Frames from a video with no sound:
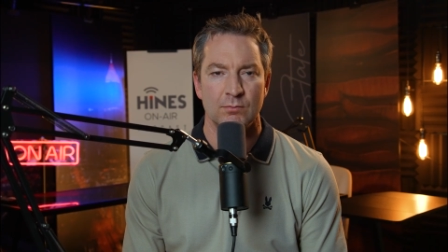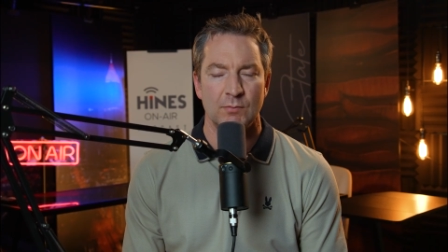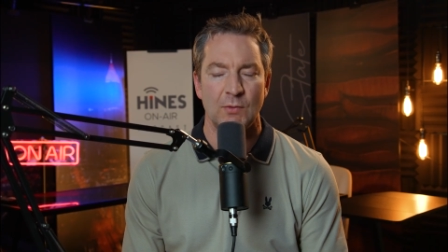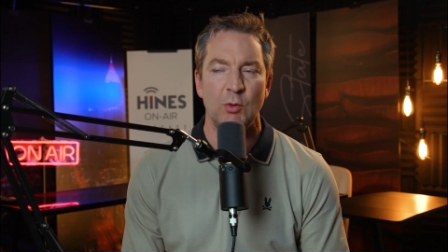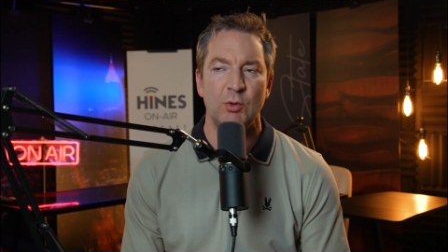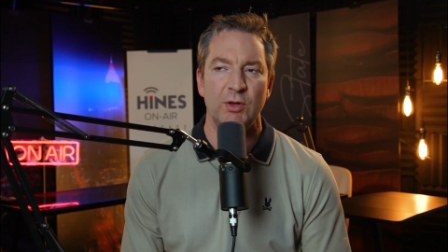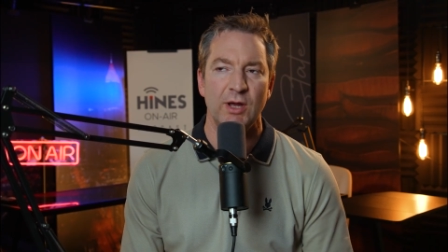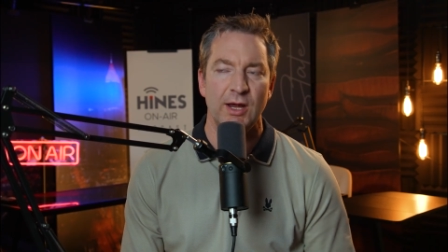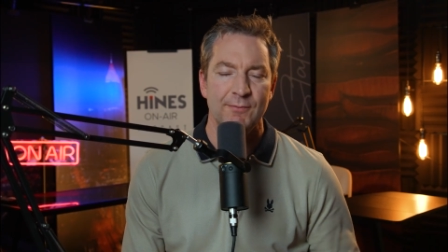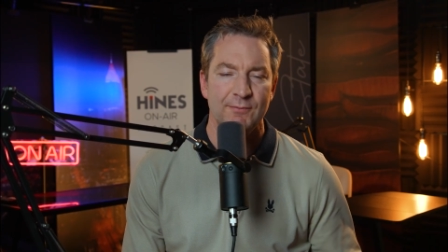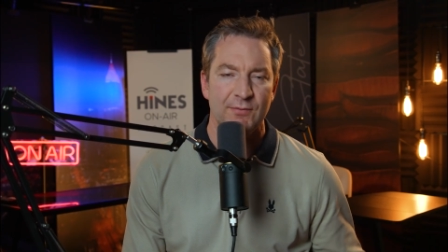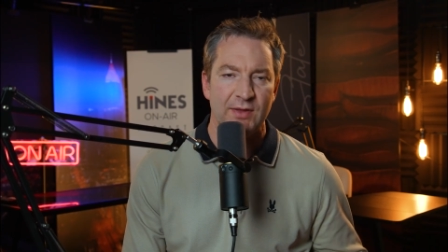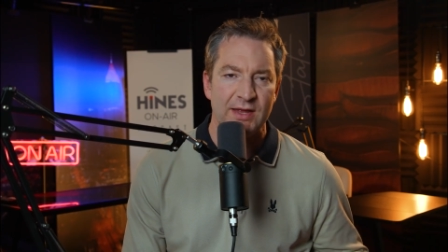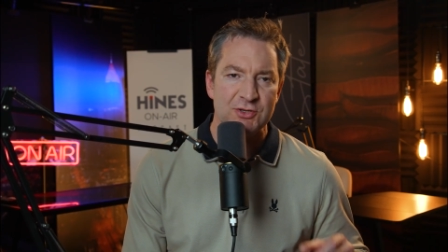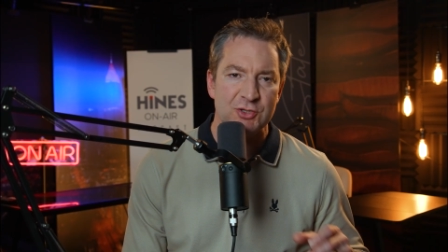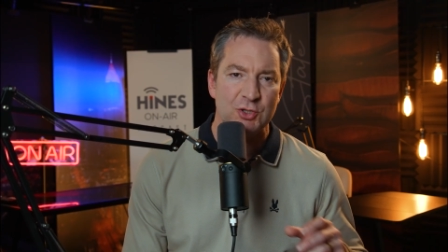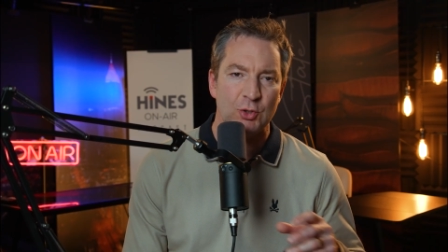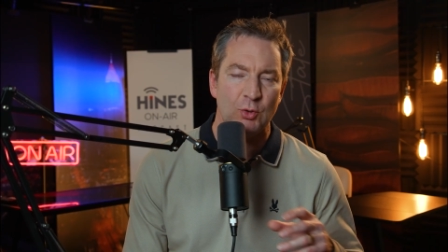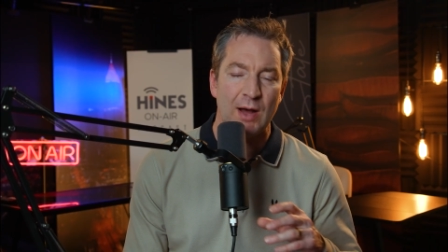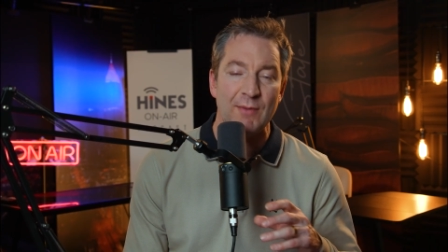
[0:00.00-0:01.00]
Okay,
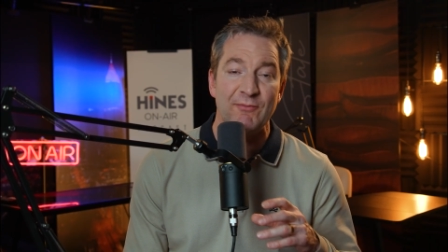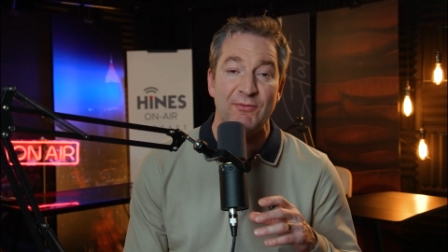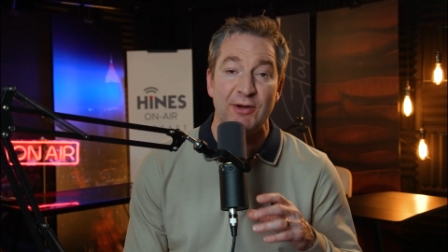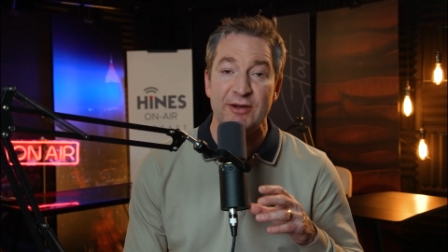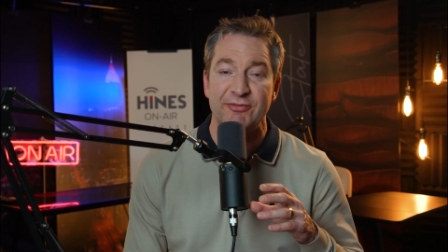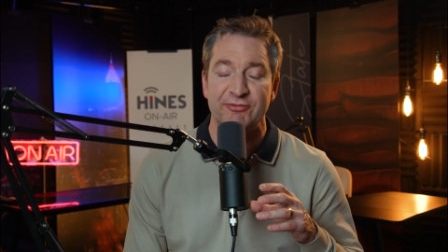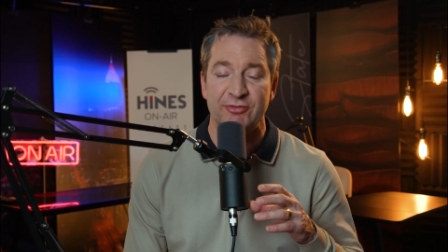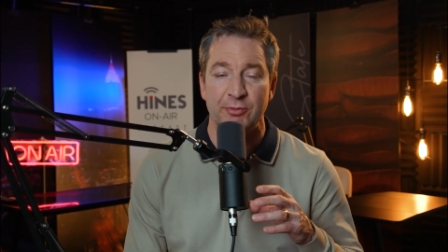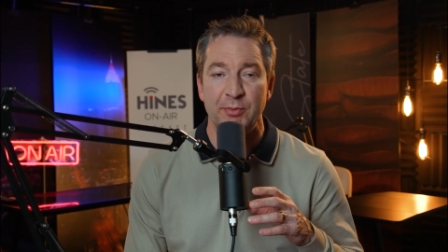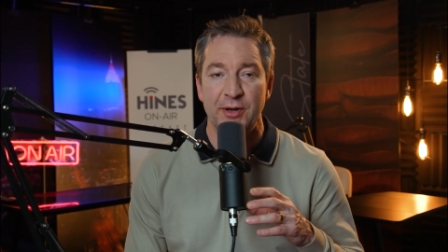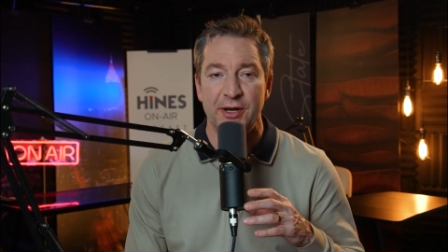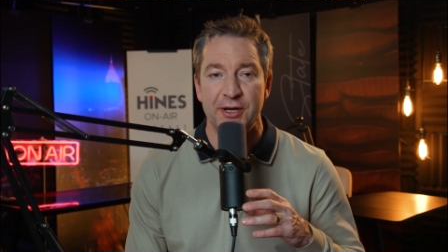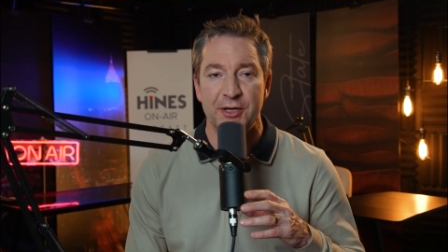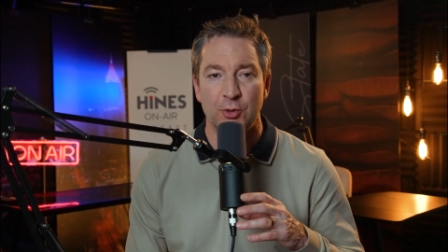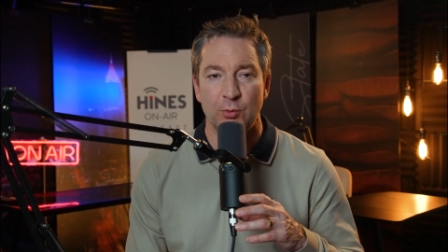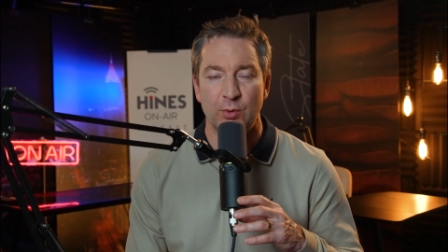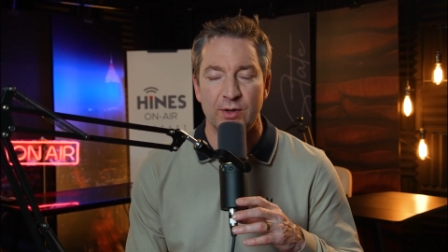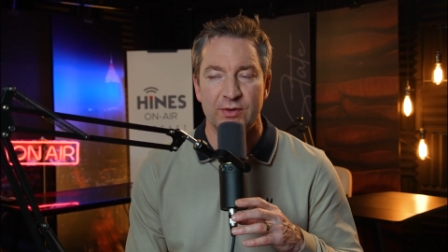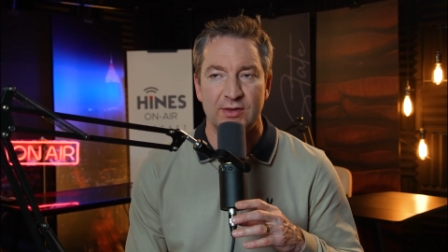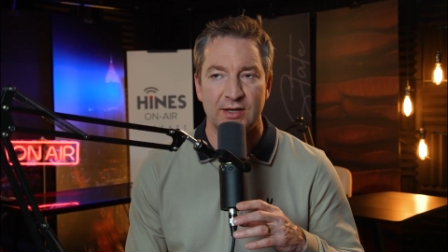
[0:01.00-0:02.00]
that's cool. I'm very
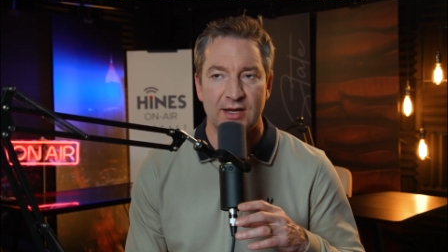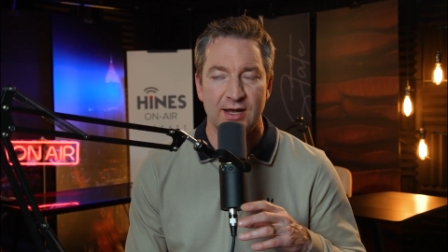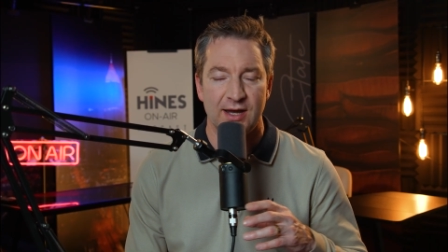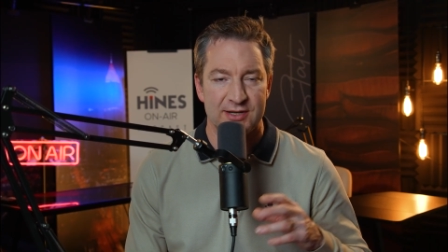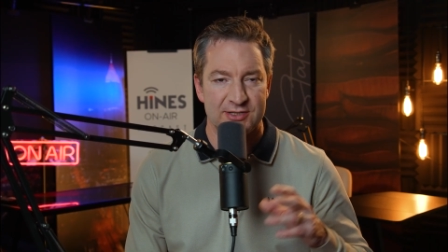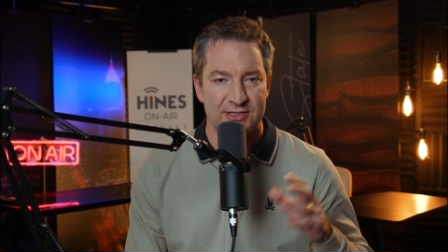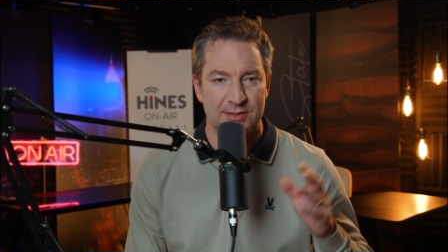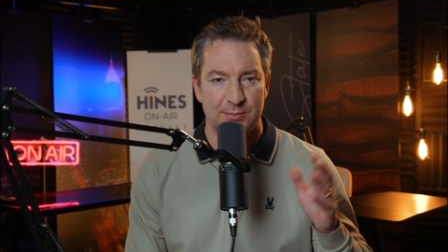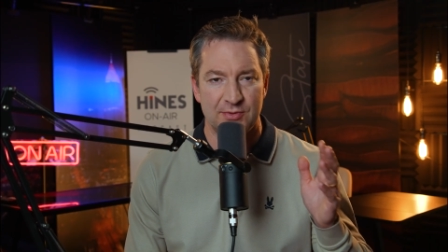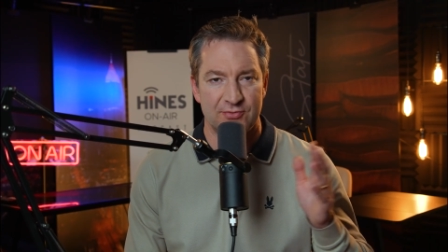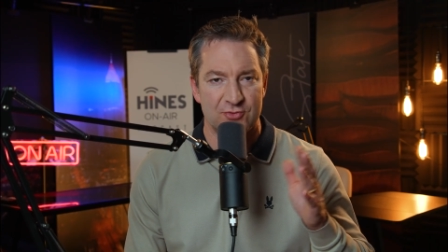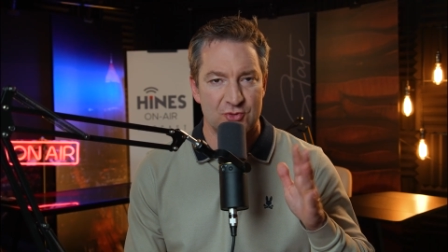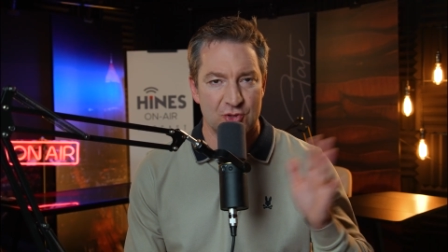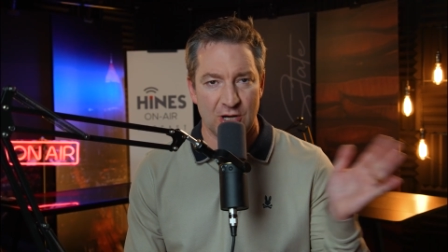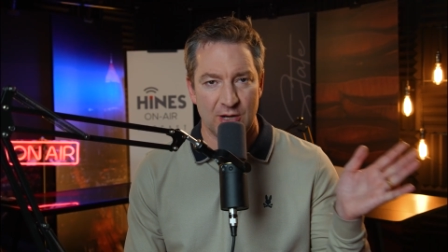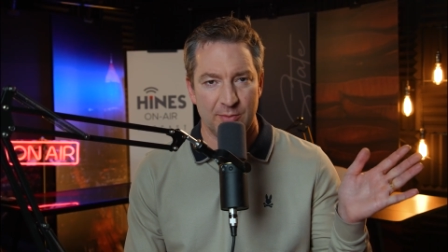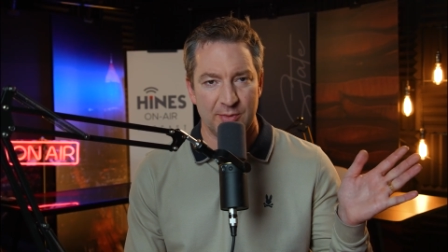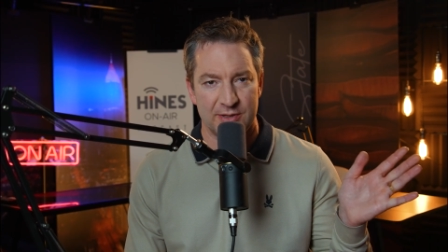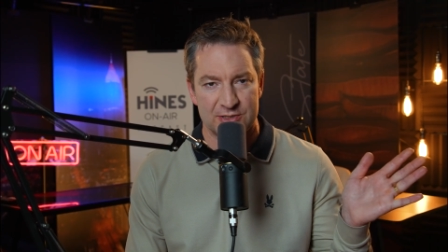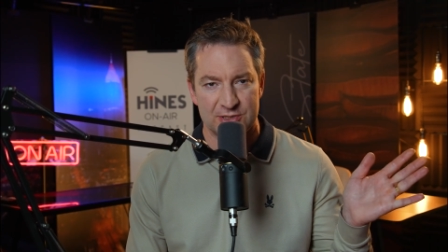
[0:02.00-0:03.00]
familiar with the concept of
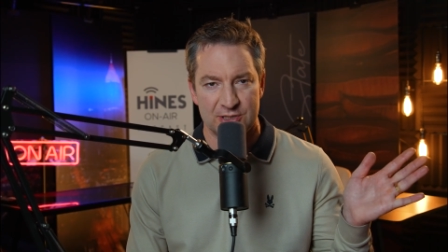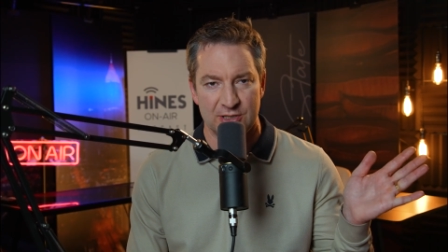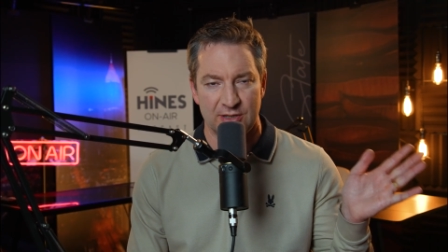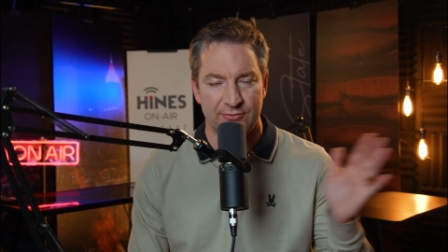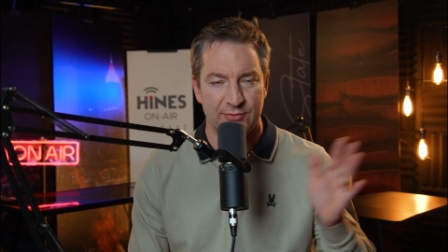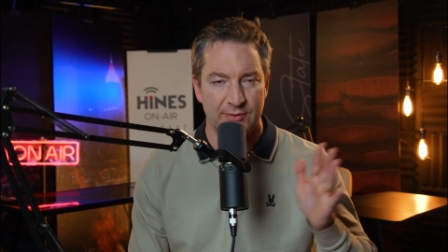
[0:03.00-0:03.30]
trauma and stuff.